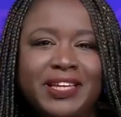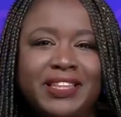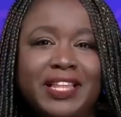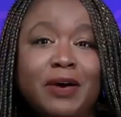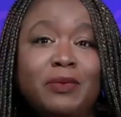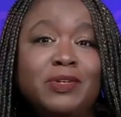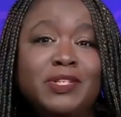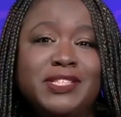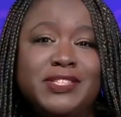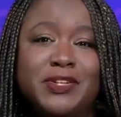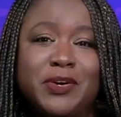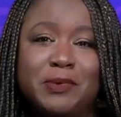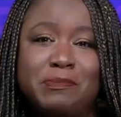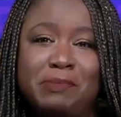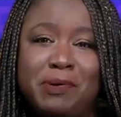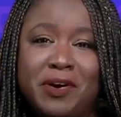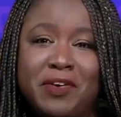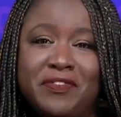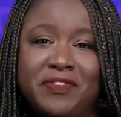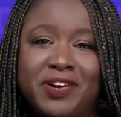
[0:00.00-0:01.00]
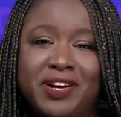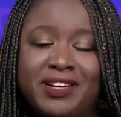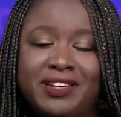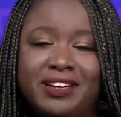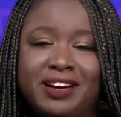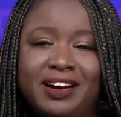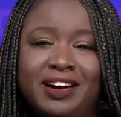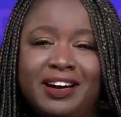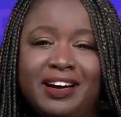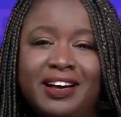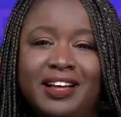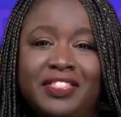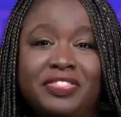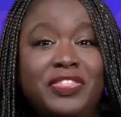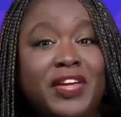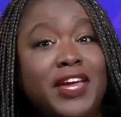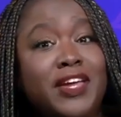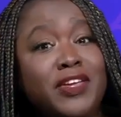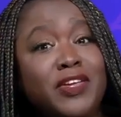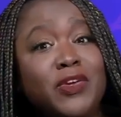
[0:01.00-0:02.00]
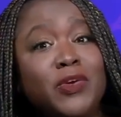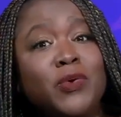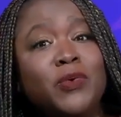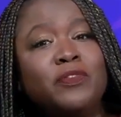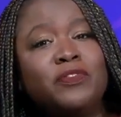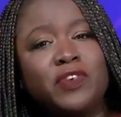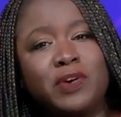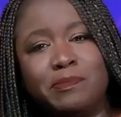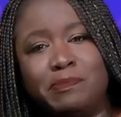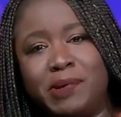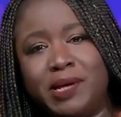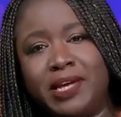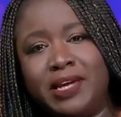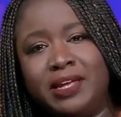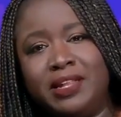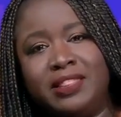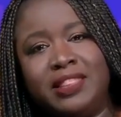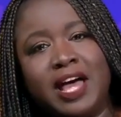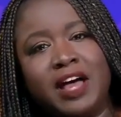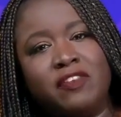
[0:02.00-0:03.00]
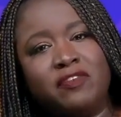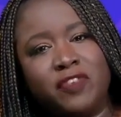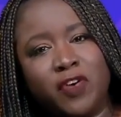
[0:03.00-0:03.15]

That was so perfect. Uh, thank you for being that